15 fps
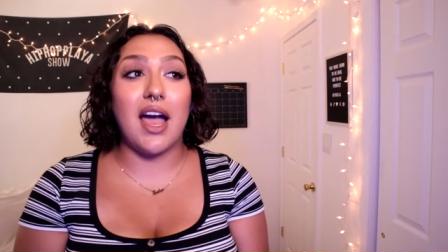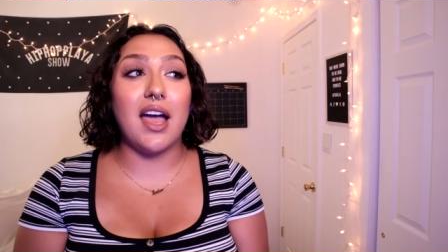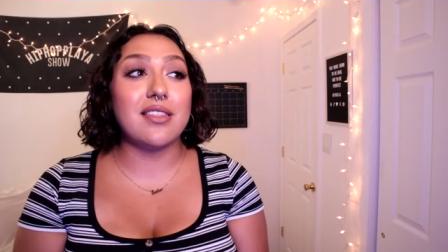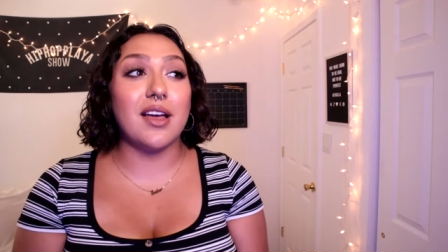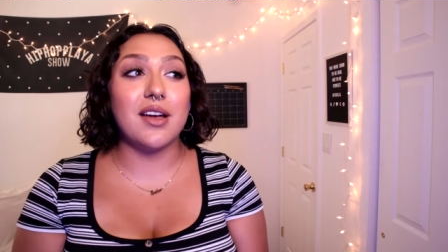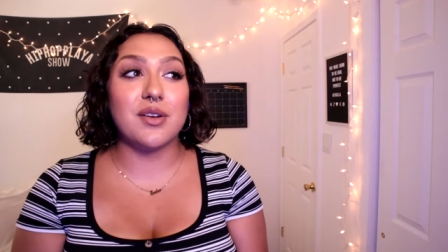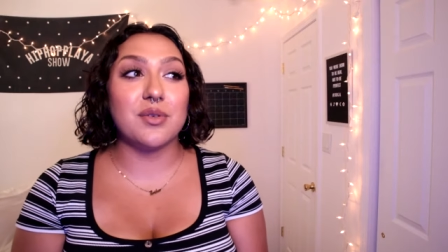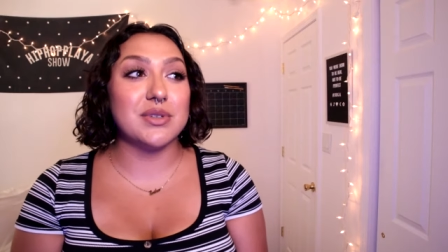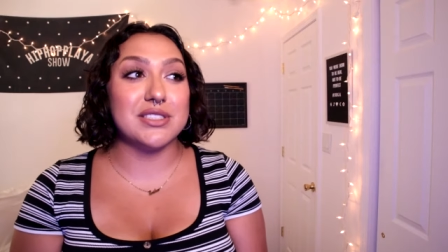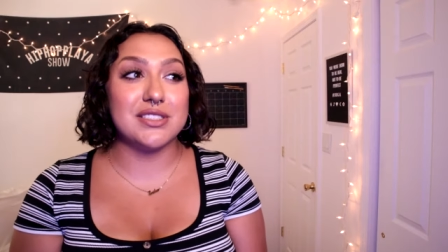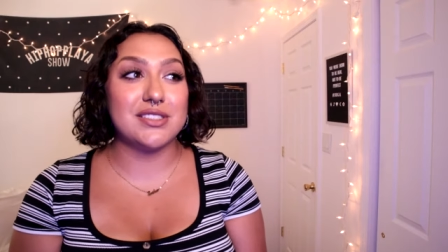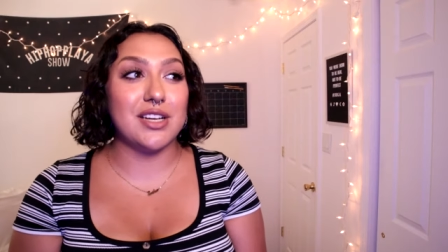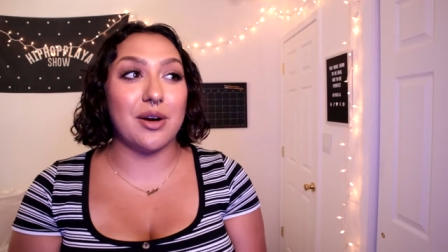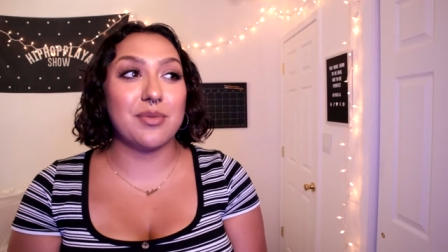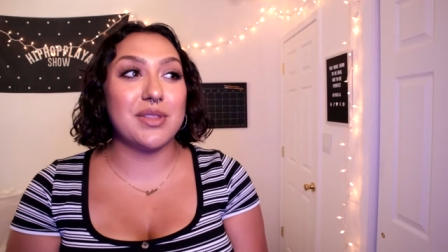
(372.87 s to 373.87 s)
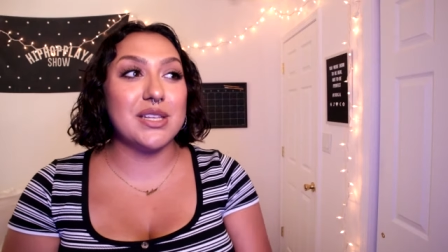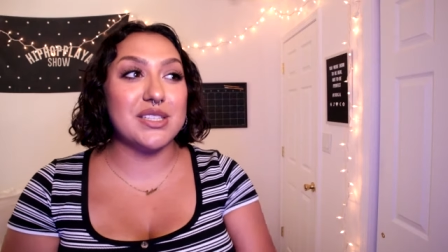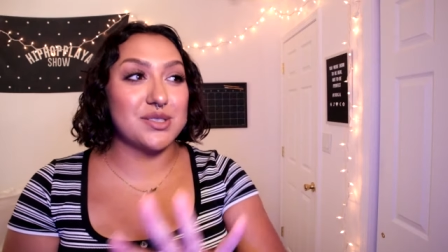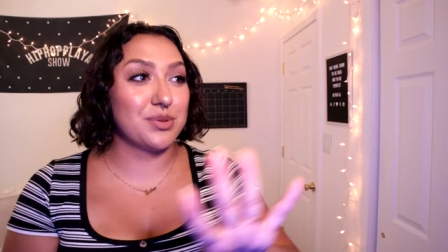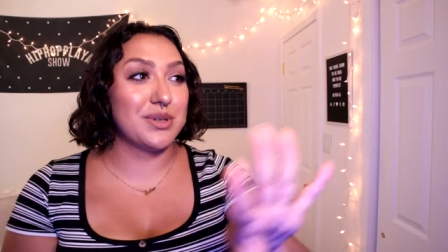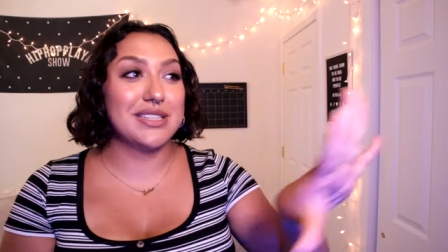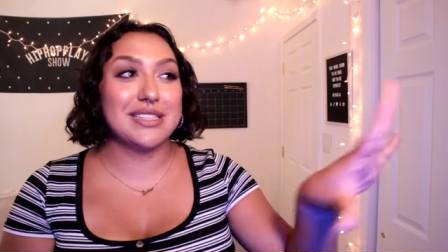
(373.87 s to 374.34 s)
I thought it was dope.
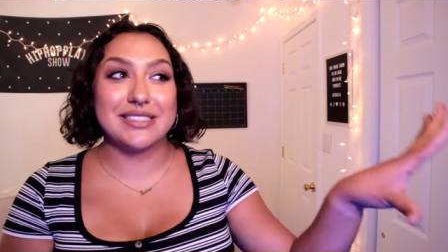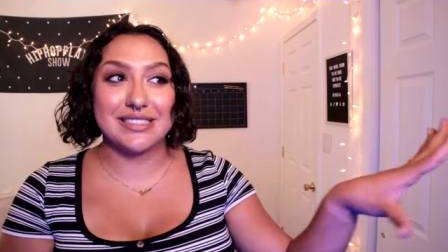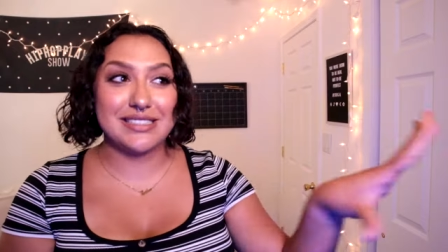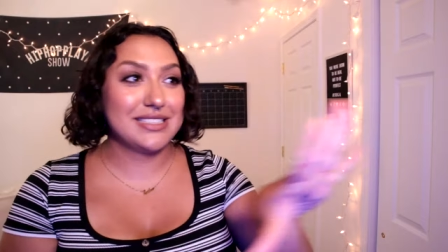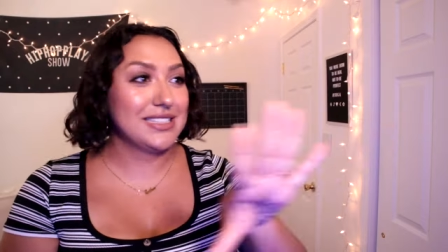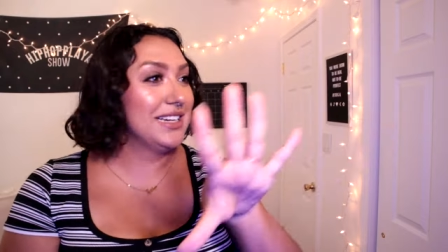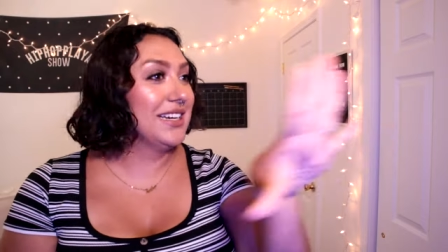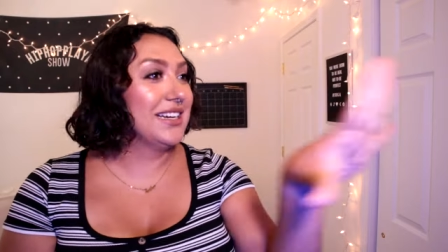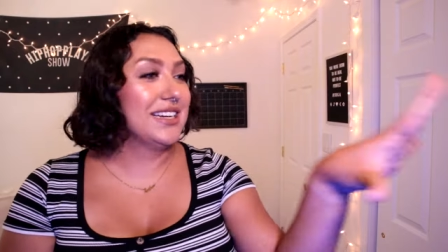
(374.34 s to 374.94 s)
This was